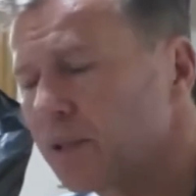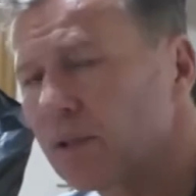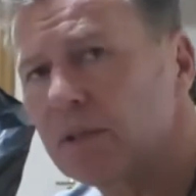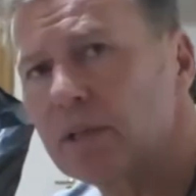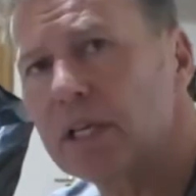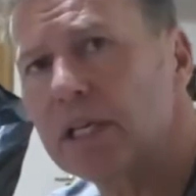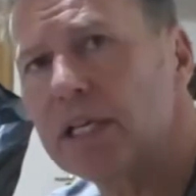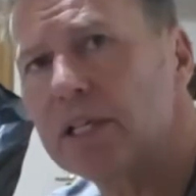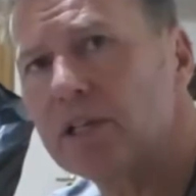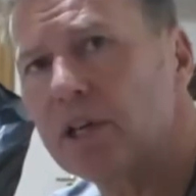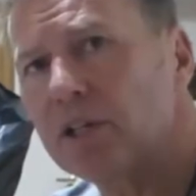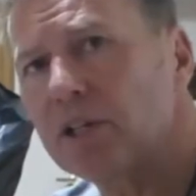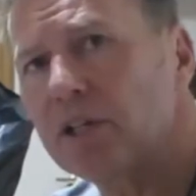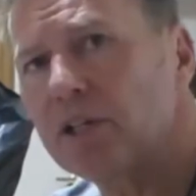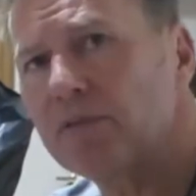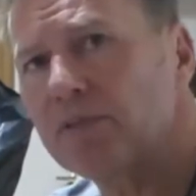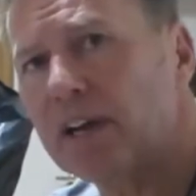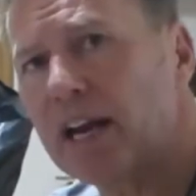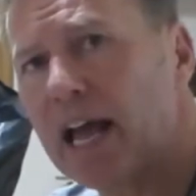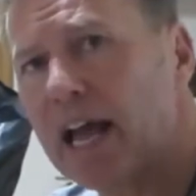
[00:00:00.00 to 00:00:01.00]
These I
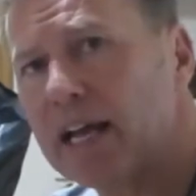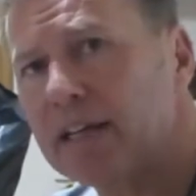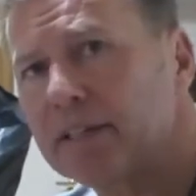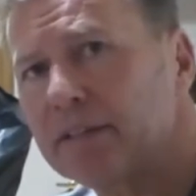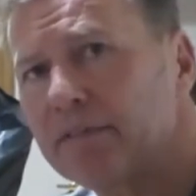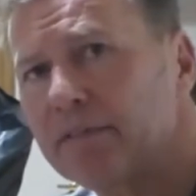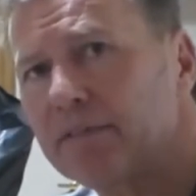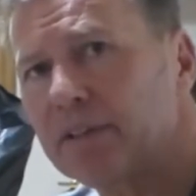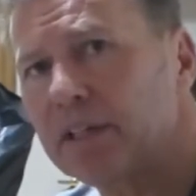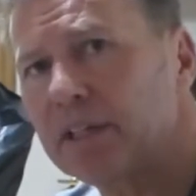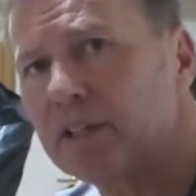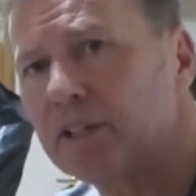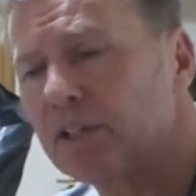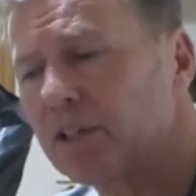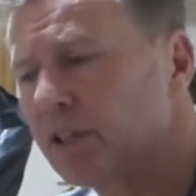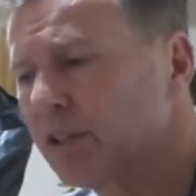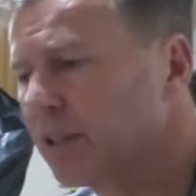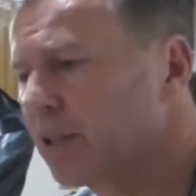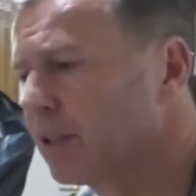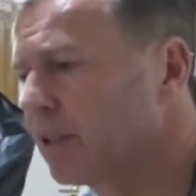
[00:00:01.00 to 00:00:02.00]
use for landing
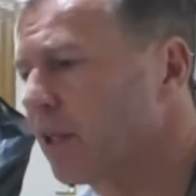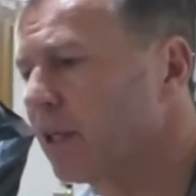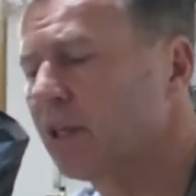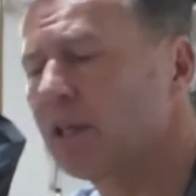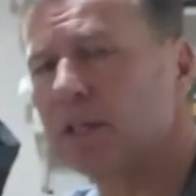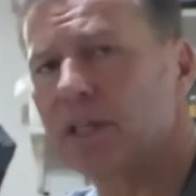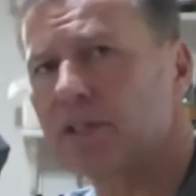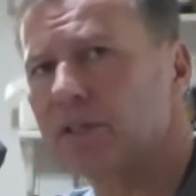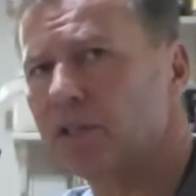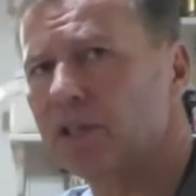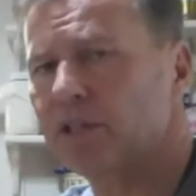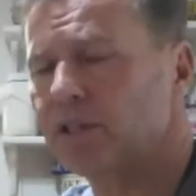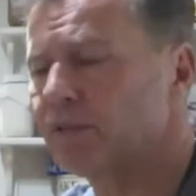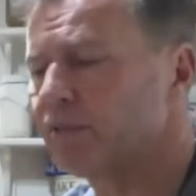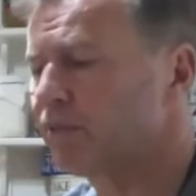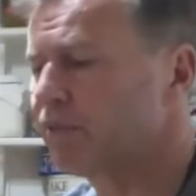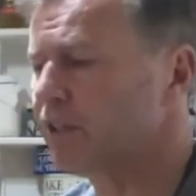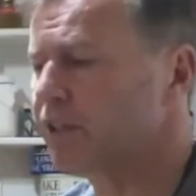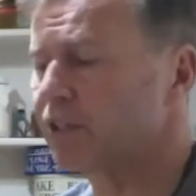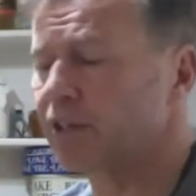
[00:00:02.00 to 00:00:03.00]
fish. I don't necessarily use
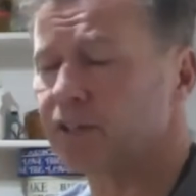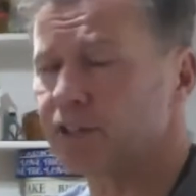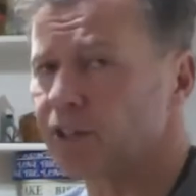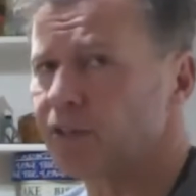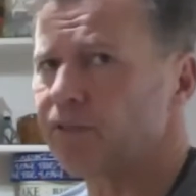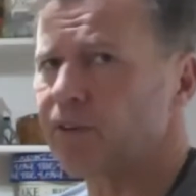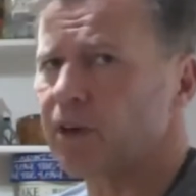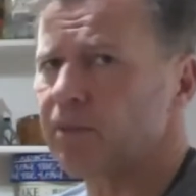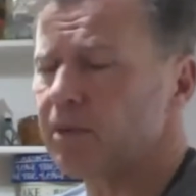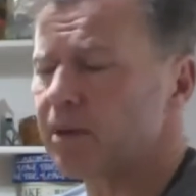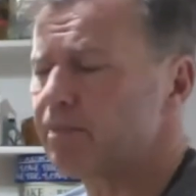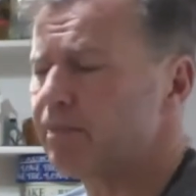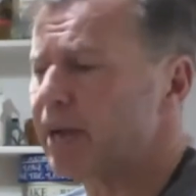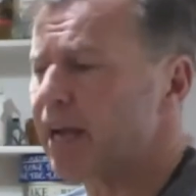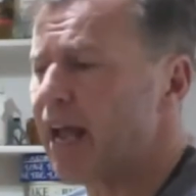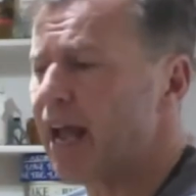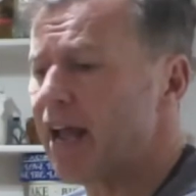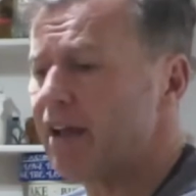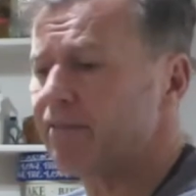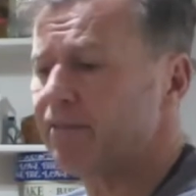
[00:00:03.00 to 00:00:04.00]
them for fishing. I do find them a
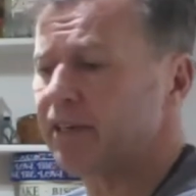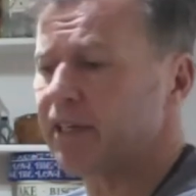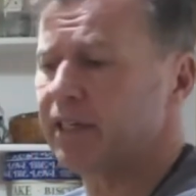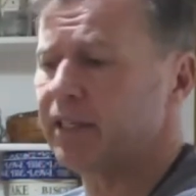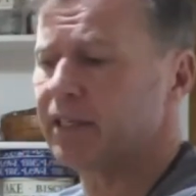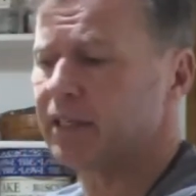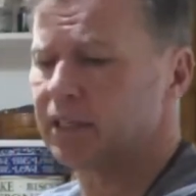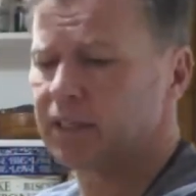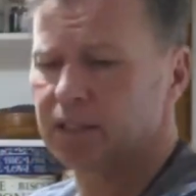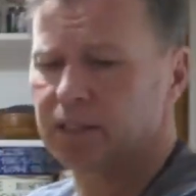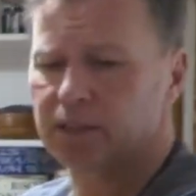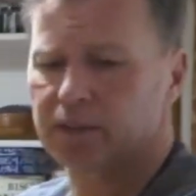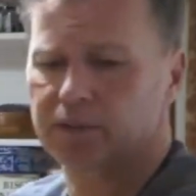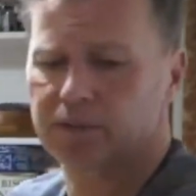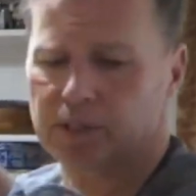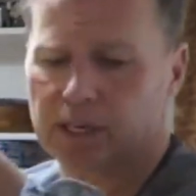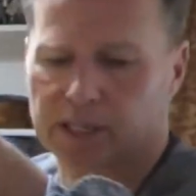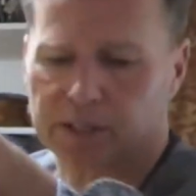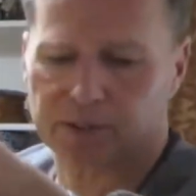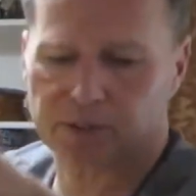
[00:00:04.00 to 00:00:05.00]
bit heavy
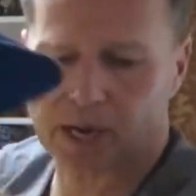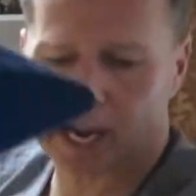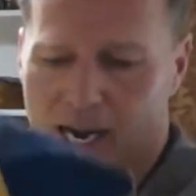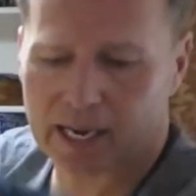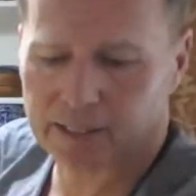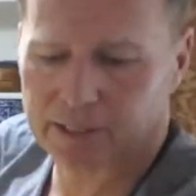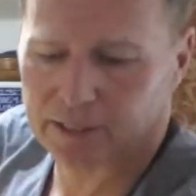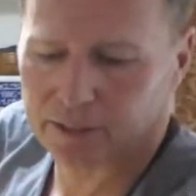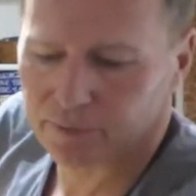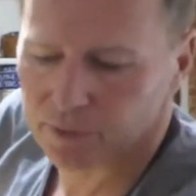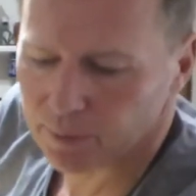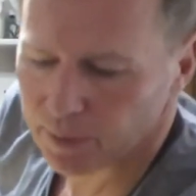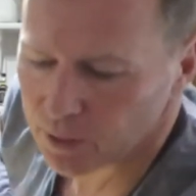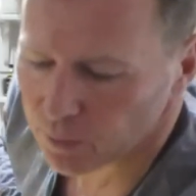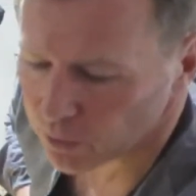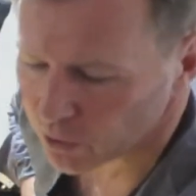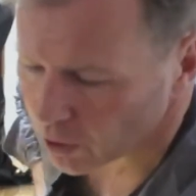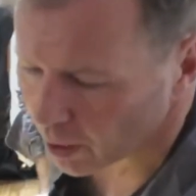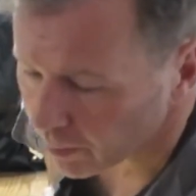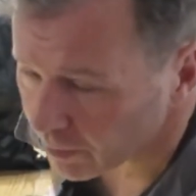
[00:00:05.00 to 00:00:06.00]
for actual active. Depends
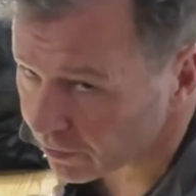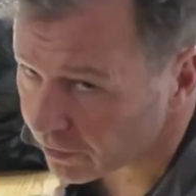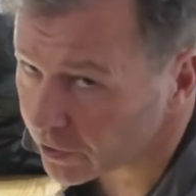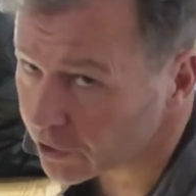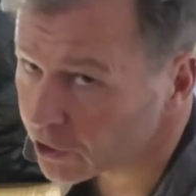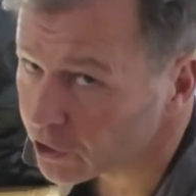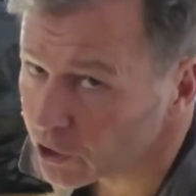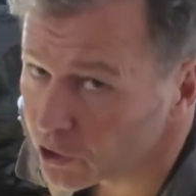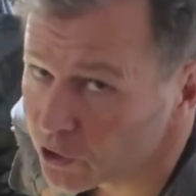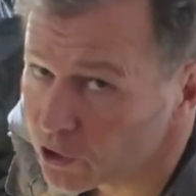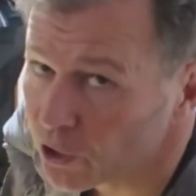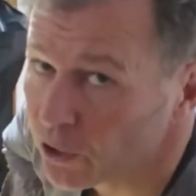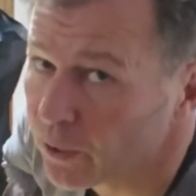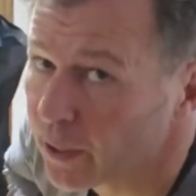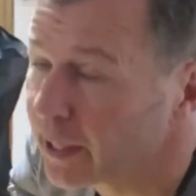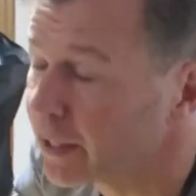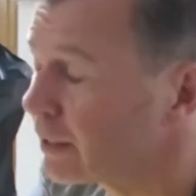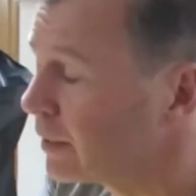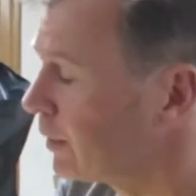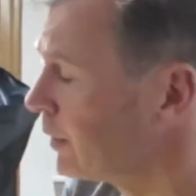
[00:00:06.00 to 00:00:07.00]
what type of fishing you're
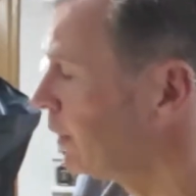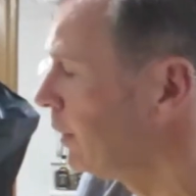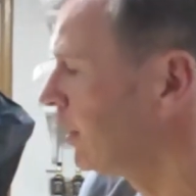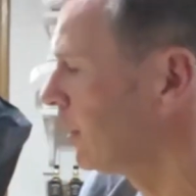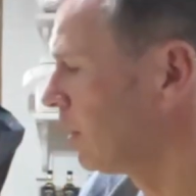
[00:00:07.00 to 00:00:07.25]
doing.